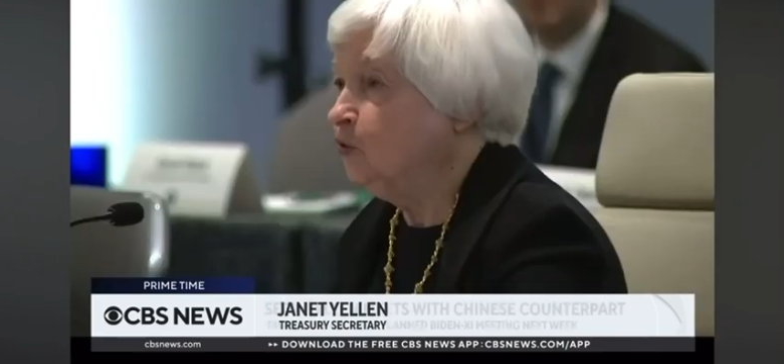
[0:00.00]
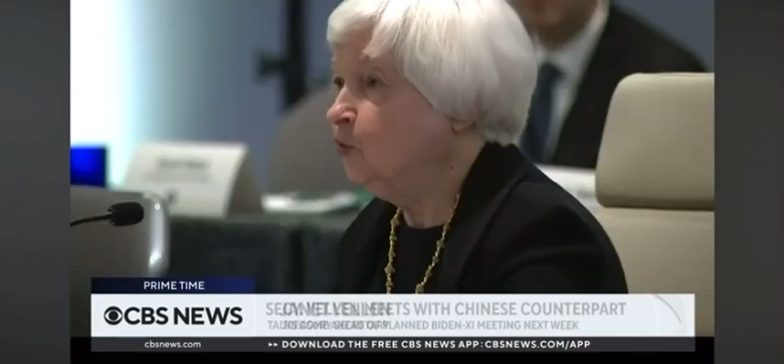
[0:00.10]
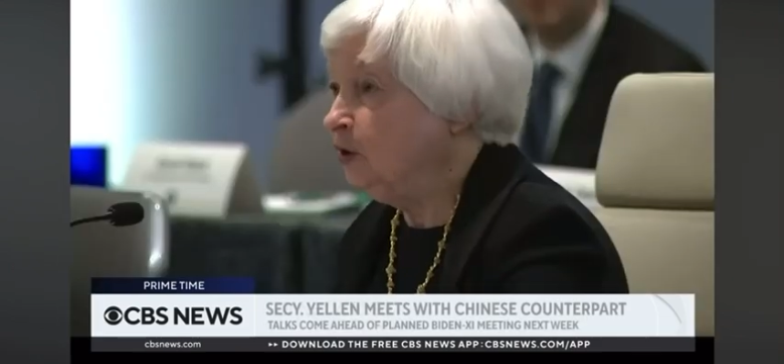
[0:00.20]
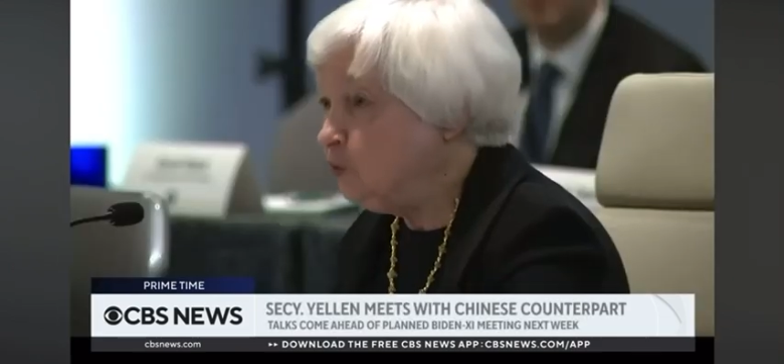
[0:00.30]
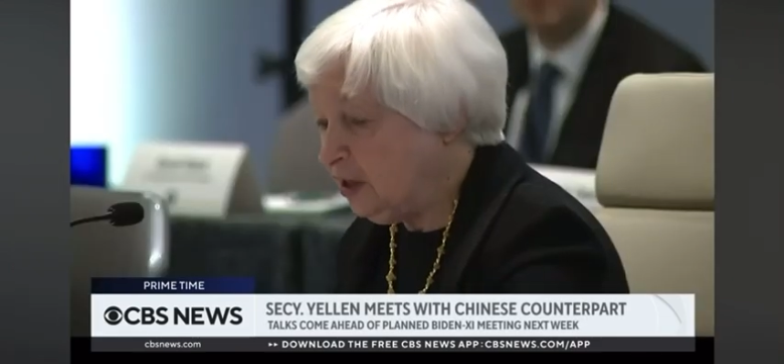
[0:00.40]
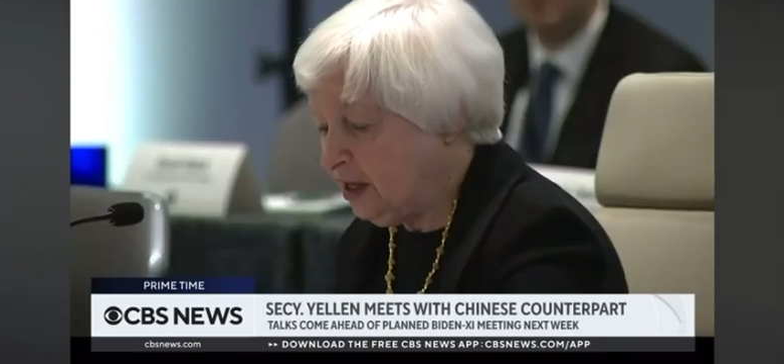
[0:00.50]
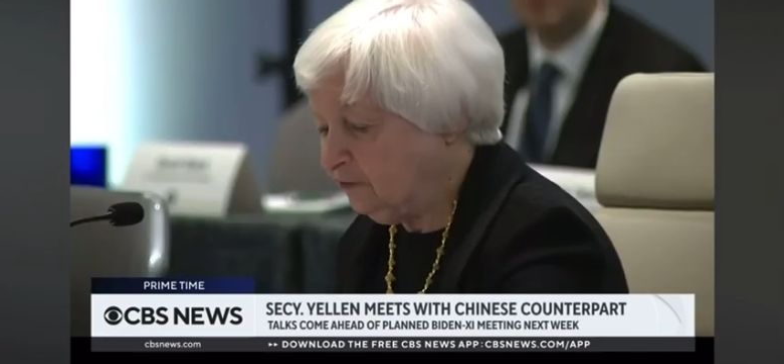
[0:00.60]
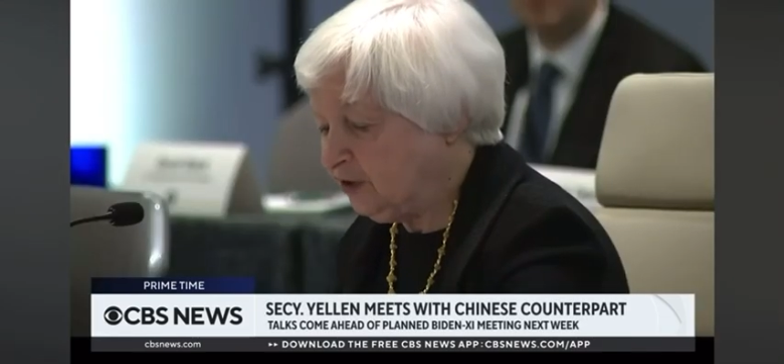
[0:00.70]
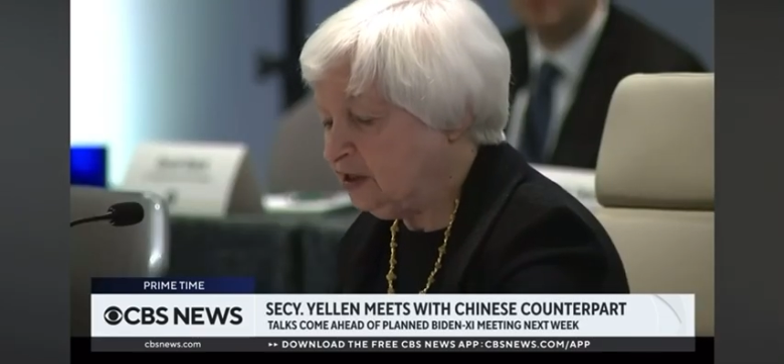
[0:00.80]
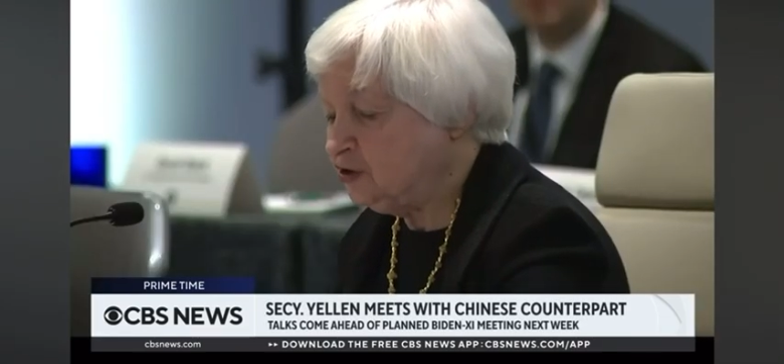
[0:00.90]
When we
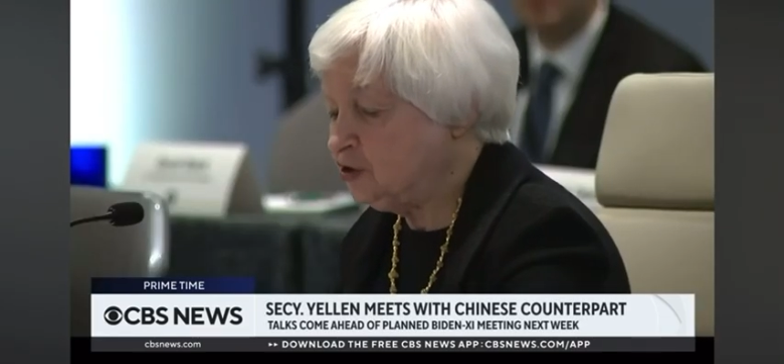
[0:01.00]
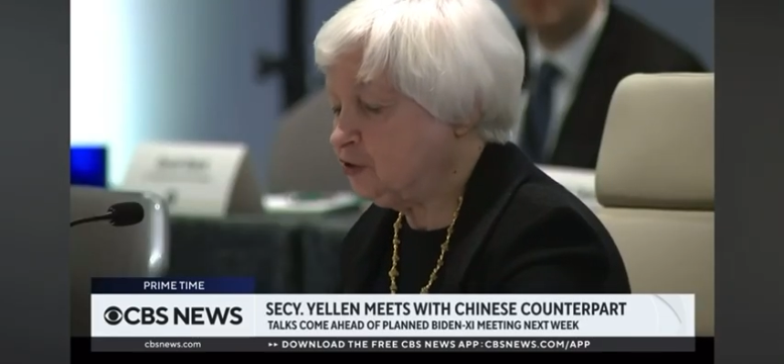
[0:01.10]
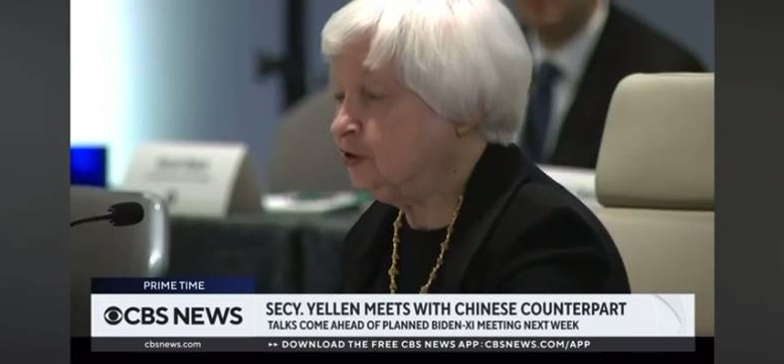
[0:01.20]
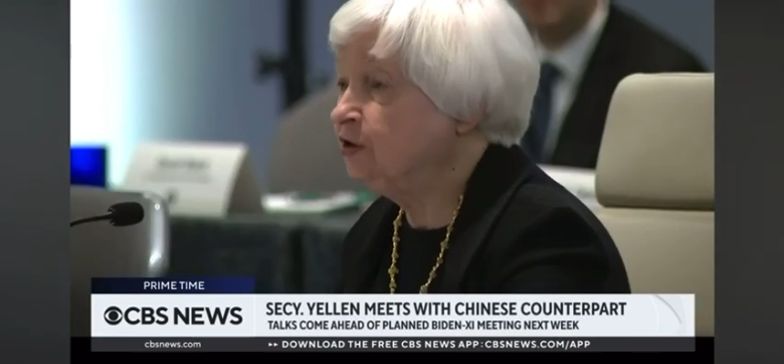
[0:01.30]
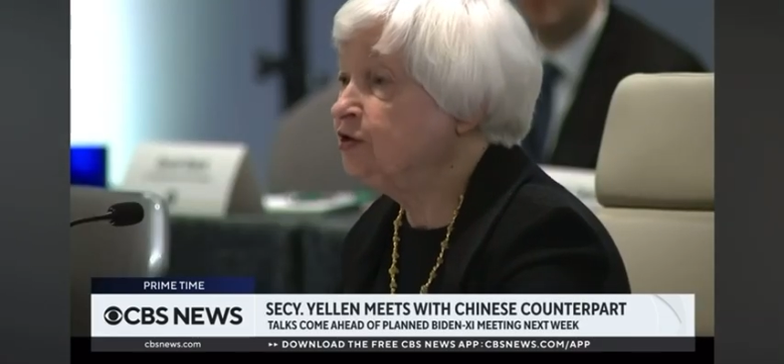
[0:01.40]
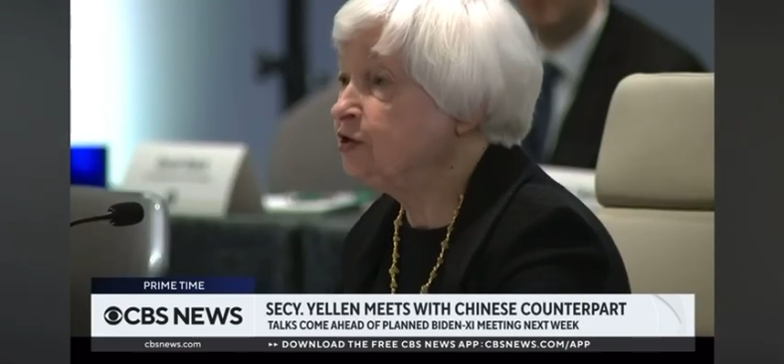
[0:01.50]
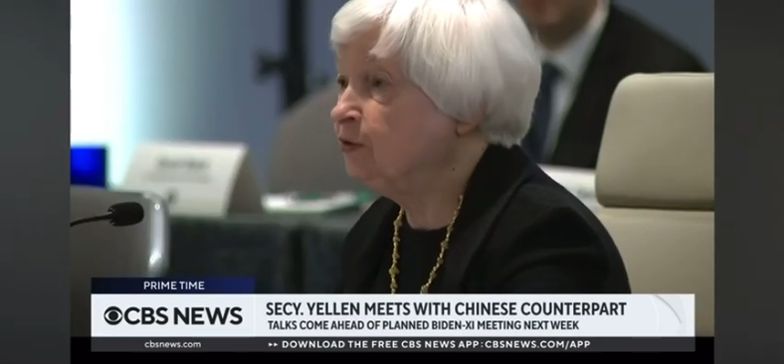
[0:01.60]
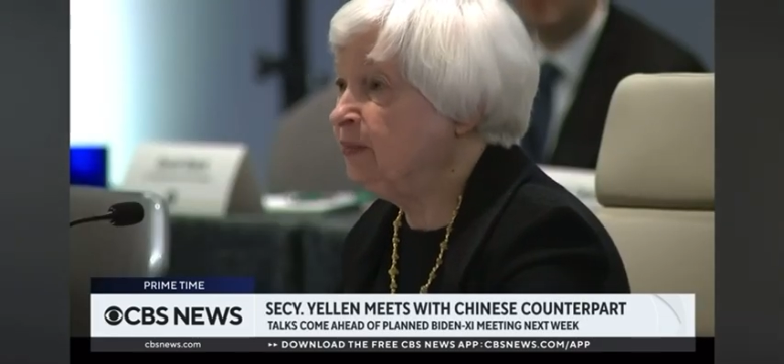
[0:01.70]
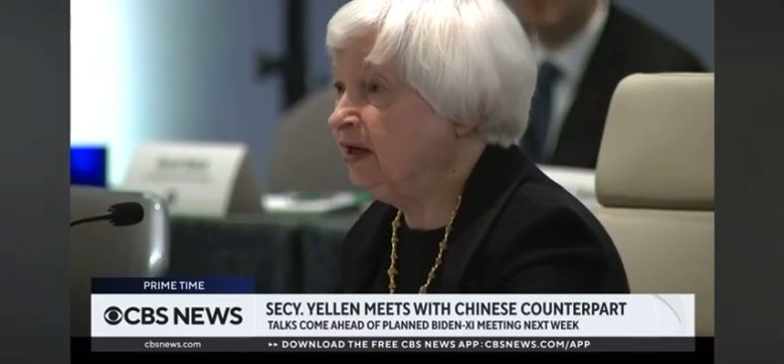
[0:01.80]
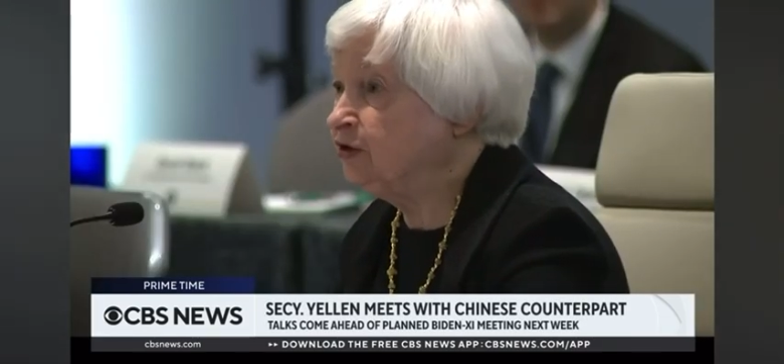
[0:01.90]
have concerns
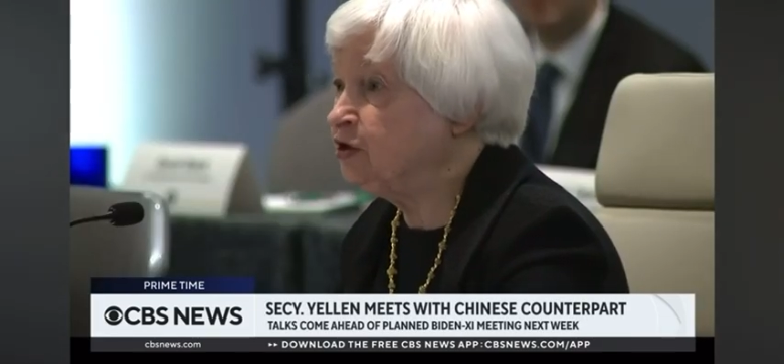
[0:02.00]
about